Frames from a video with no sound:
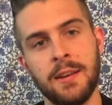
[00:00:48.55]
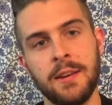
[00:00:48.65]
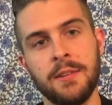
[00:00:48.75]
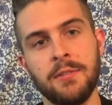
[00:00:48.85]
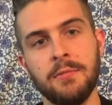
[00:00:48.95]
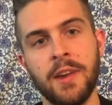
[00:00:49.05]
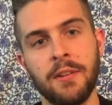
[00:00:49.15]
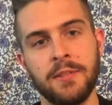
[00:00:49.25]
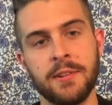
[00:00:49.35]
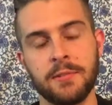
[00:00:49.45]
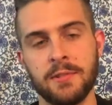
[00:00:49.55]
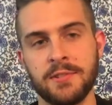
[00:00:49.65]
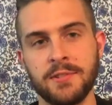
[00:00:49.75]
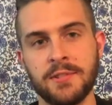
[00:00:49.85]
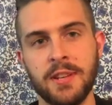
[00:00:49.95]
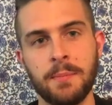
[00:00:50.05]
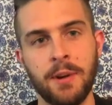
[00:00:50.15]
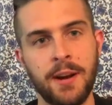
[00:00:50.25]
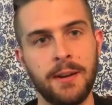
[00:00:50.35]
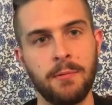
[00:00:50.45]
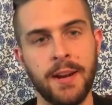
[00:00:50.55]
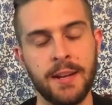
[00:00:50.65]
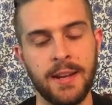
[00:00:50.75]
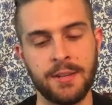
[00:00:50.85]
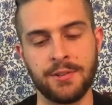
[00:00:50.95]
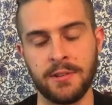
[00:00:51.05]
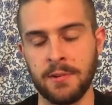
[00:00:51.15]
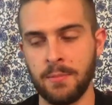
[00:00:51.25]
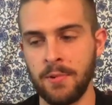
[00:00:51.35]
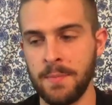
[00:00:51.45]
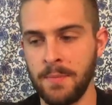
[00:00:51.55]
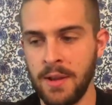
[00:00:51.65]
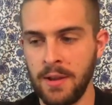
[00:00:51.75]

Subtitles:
into downtown Crystal City by Reagan National Airport.